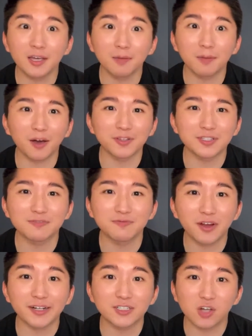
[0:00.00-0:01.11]
about this
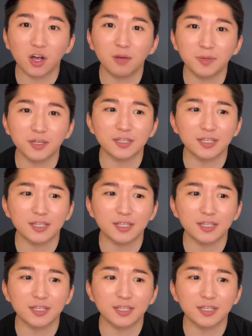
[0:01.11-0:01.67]
very topic.